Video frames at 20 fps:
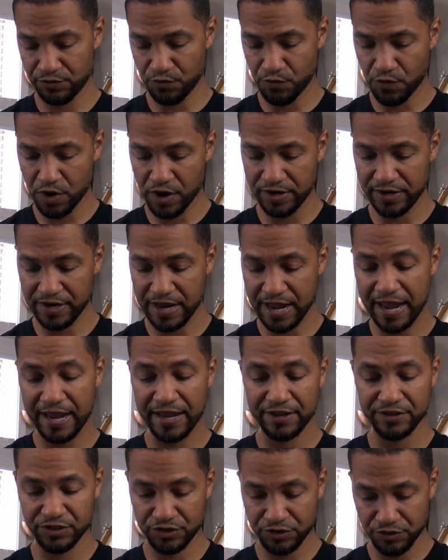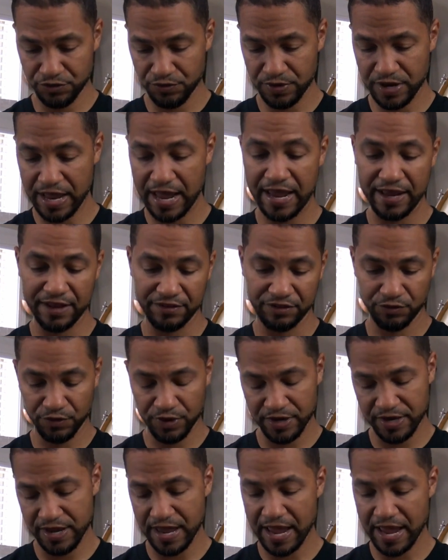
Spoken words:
1 and 2 and 3